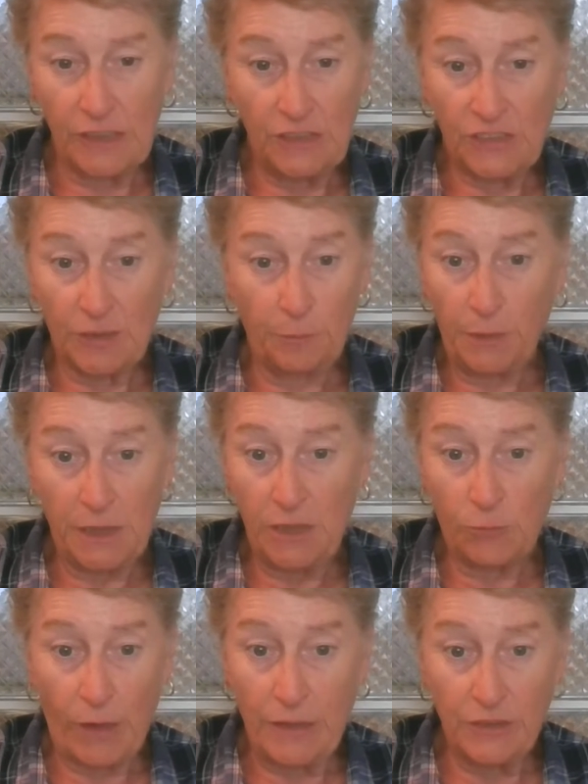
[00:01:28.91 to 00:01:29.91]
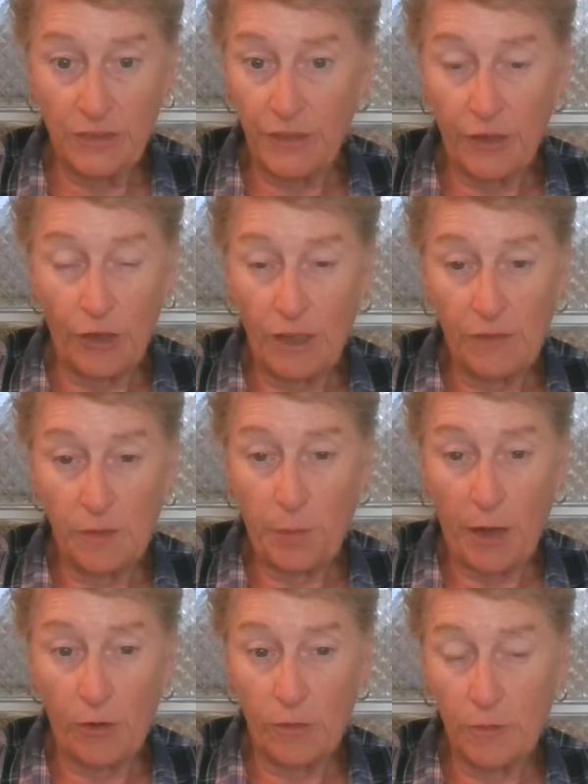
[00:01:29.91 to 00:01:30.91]
they simply run to their loving
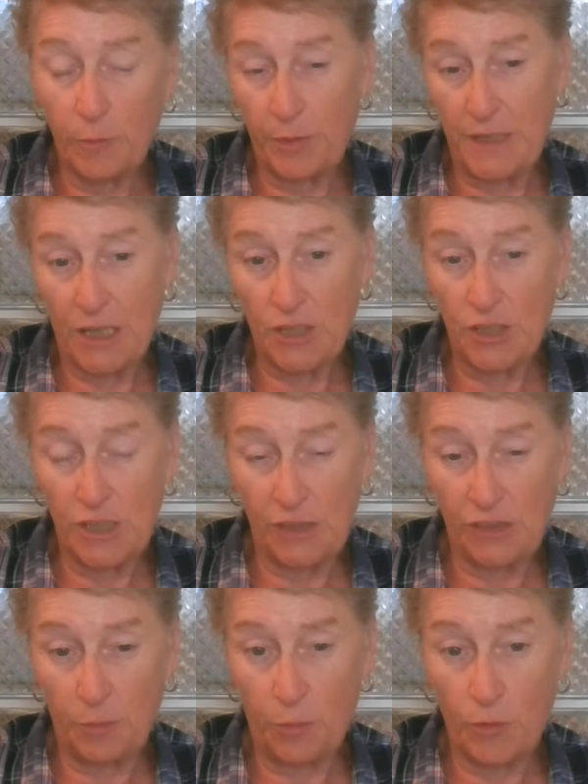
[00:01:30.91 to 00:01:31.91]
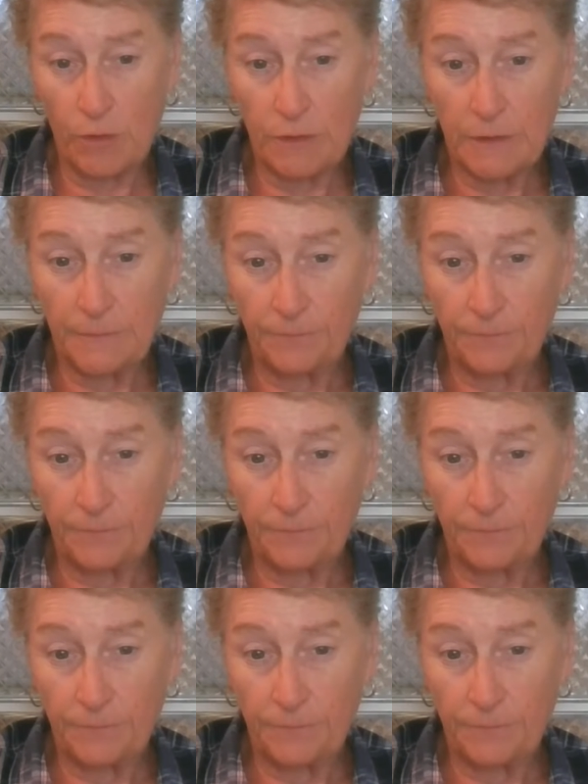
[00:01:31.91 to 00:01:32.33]
parent for protection and support.